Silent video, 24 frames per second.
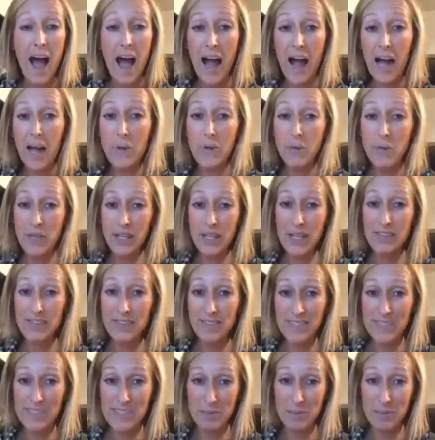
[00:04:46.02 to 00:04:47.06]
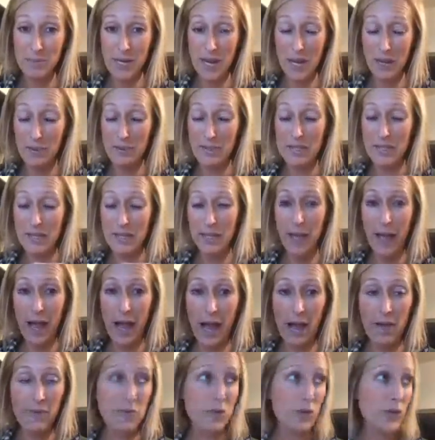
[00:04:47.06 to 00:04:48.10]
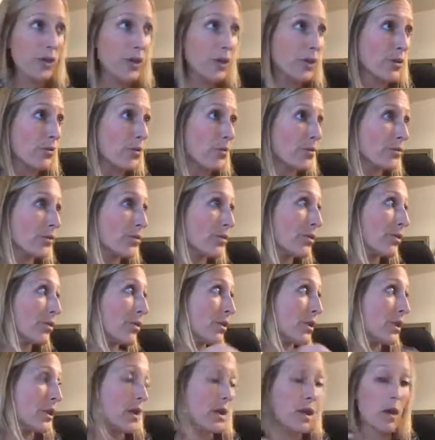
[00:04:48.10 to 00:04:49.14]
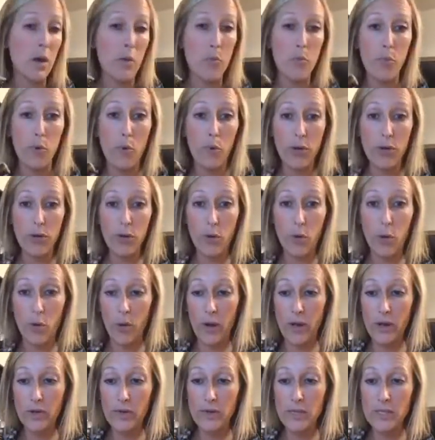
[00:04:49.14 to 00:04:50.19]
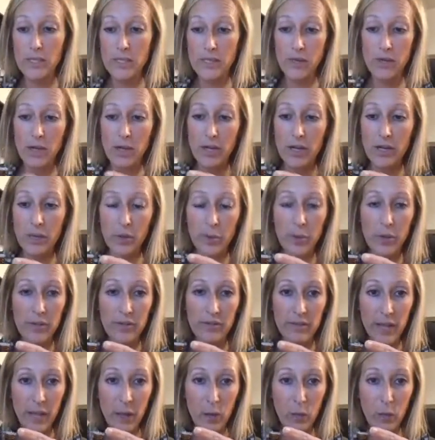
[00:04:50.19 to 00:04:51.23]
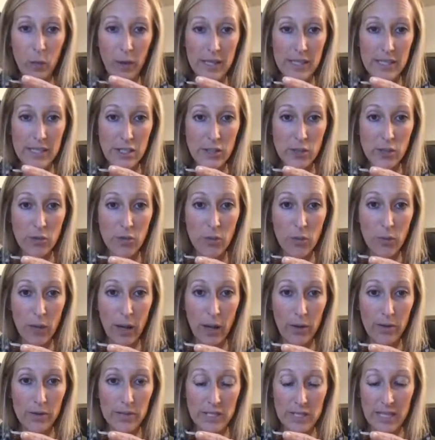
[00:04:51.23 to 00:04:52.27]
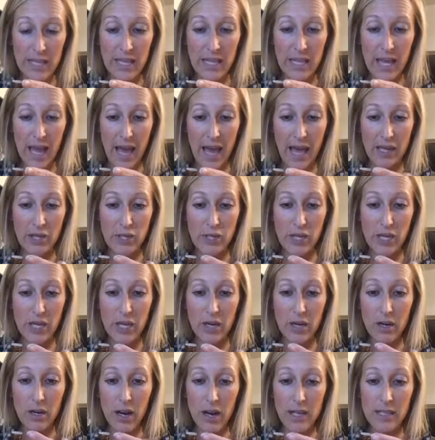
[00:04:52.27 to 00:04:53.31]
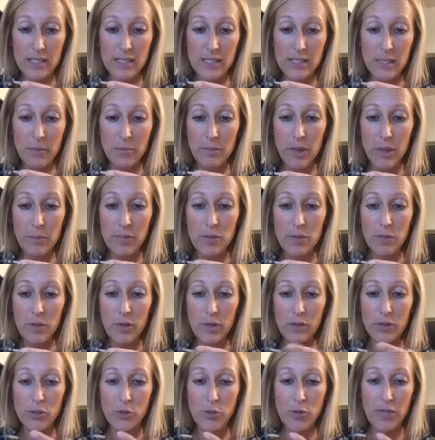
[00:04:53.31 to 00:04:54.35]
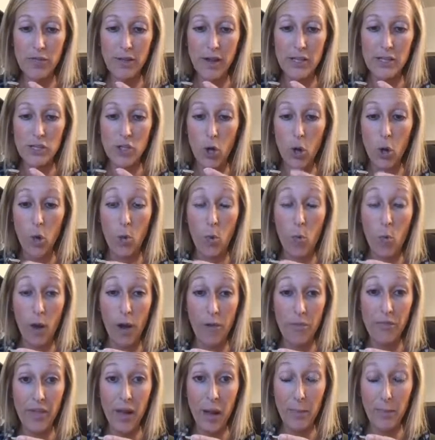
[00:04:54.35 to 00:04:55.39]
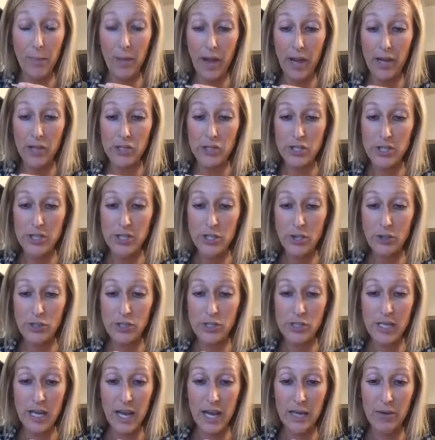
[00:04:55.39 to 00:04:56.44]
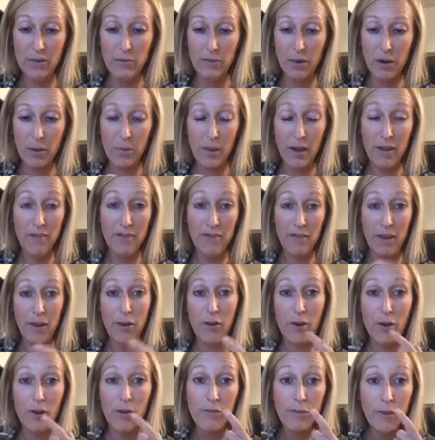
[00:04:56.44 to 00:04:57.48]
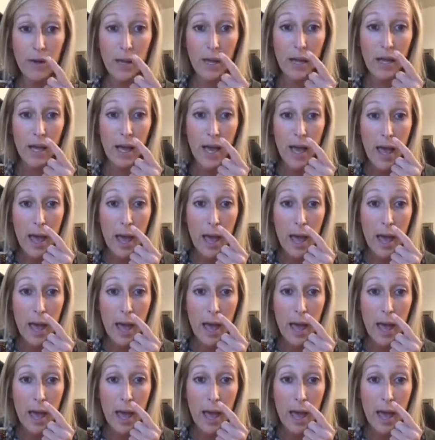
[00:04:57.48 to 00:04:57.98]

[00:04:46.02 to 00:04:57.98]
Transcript: I will even sometimes, like after you pour your oils, you get a little bit of like residue around the edge here, and sometimes what I'll do if I don't want that much is I'll just kind of run my finger over it,